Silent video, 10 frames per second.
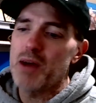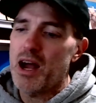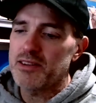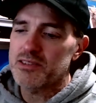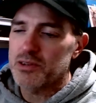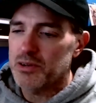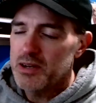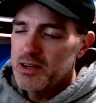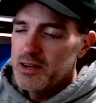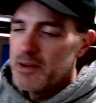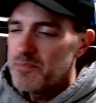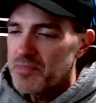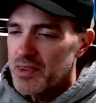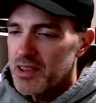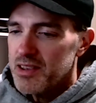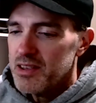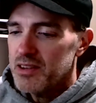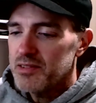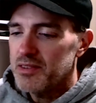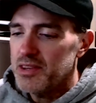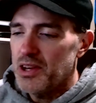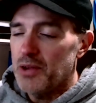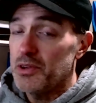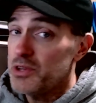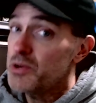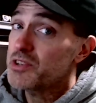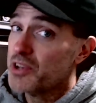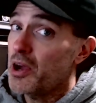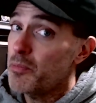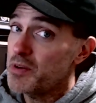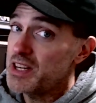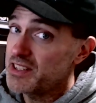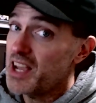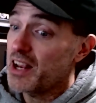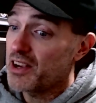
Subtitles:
monster. The U.S. companies got